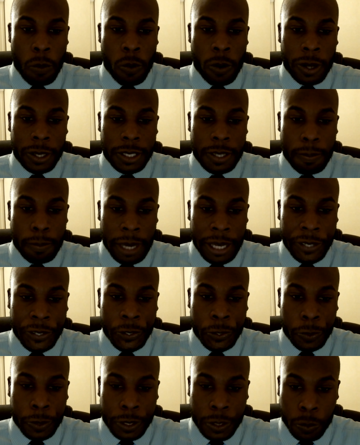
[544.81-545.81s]
to make sure
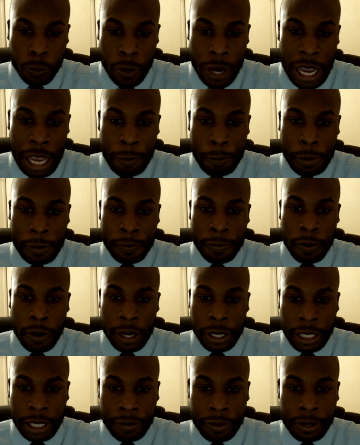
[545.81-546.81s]
it's right before I give
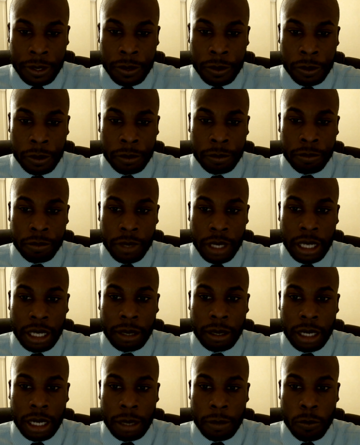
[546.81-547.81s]
it to them, and I
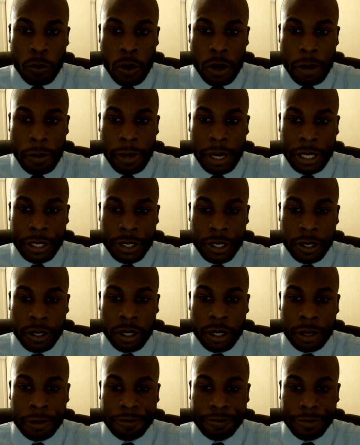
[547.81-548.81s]
want to make sure.
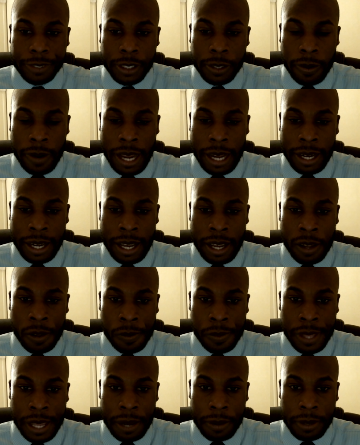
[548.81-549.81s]
So right now,
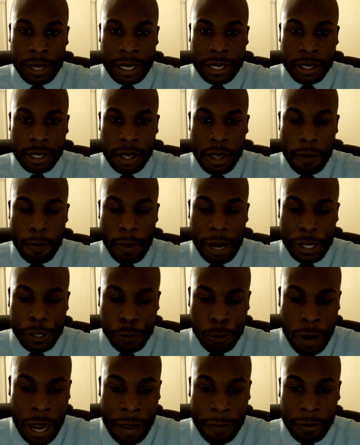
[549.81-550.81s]
that's my
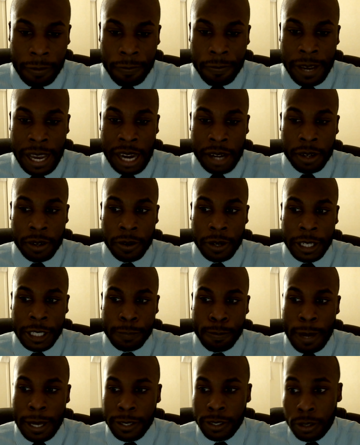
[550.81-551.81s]
driving factor is my
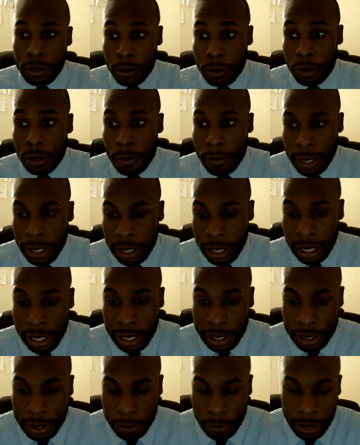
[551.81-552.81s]
soon-to-be kids
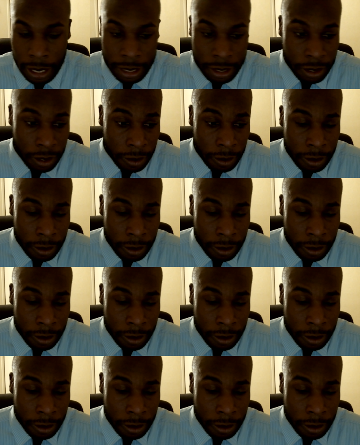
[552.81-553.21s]
when I turn,